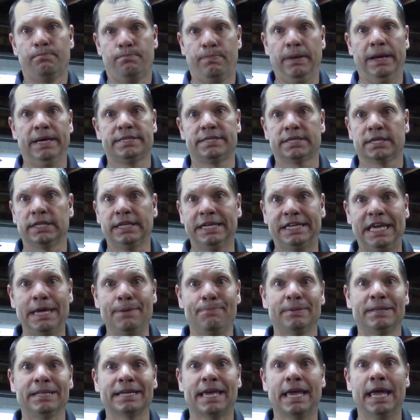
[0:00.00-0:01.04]
basically
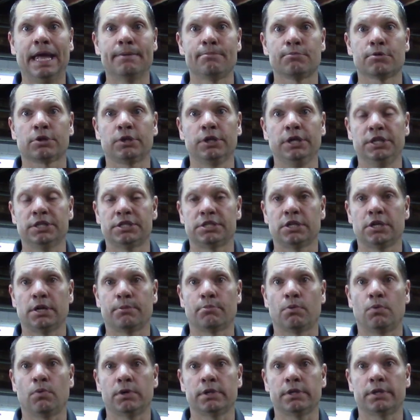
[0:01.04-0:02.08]
keeping the camera clean is the
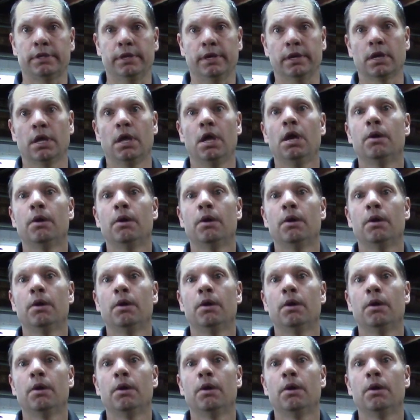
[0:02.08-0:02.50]
number one thing.